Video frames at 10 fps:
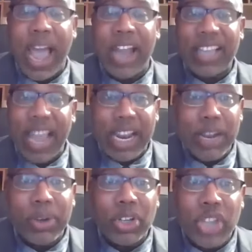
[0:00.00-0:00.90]
And can
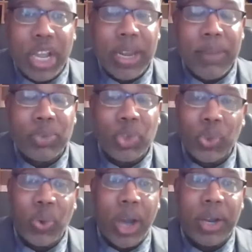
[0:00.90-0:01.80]
anybody tell them
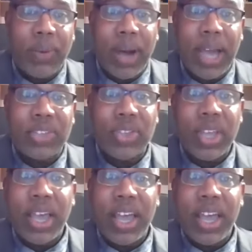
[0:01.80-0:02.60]
to do otherwise?